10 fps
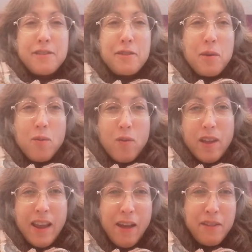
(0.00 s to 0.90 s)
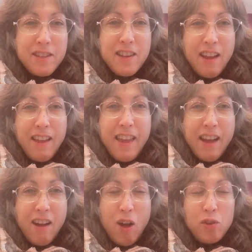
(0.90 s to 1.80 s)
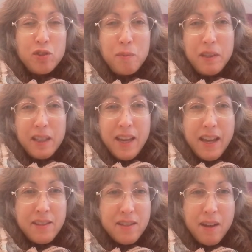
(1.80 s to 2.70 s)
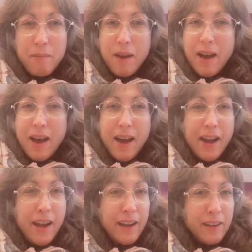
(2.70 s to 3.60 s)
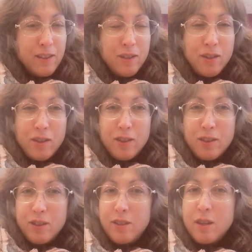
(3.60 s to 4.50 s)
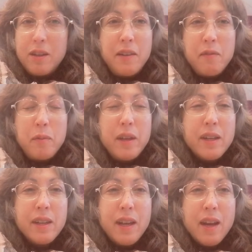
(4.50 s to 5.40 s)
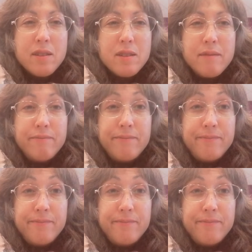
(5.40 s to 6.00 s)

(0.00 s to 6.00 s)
So how this ultimately ends up, I couldn't even begin to guess.